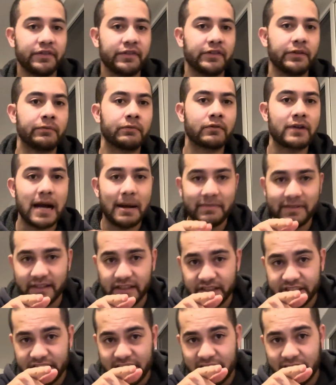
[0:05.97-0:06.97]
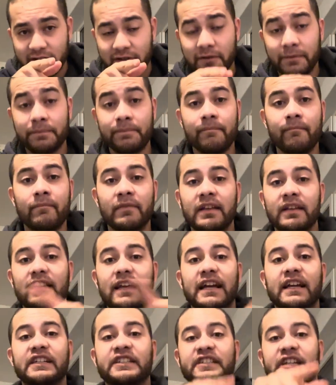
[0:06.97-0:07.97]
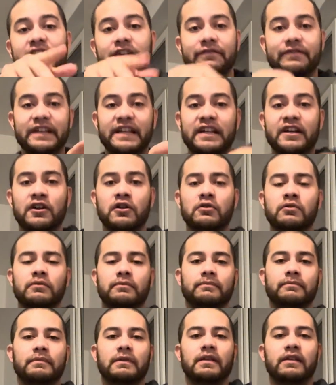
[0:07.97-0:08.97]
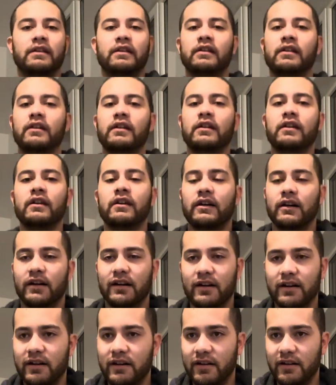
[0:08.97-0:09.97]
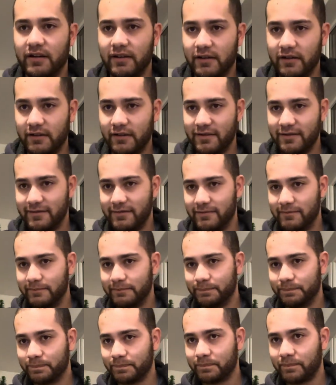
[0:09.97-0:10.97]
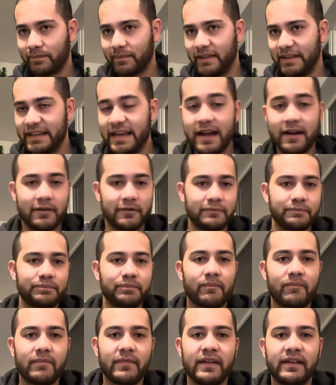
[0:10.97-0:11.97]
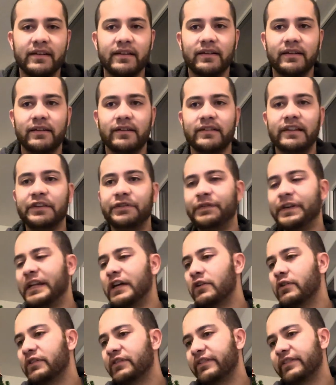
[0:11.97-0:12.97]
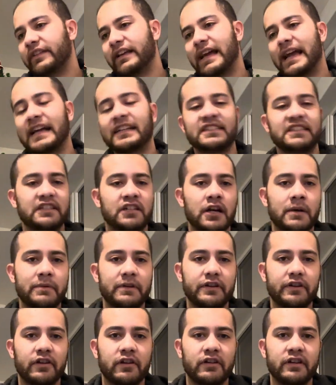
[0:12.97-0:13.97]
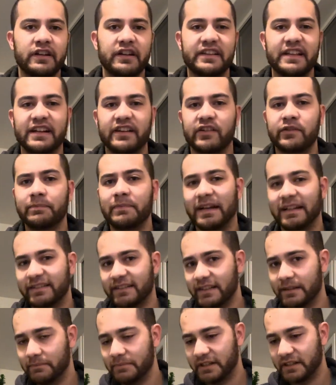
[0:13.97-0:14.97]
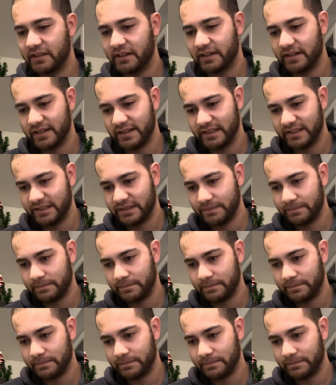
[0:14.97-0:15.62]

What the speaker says: Subscribe to the channel, like and share the video. Yeah, this video is actually coming earlier than expected because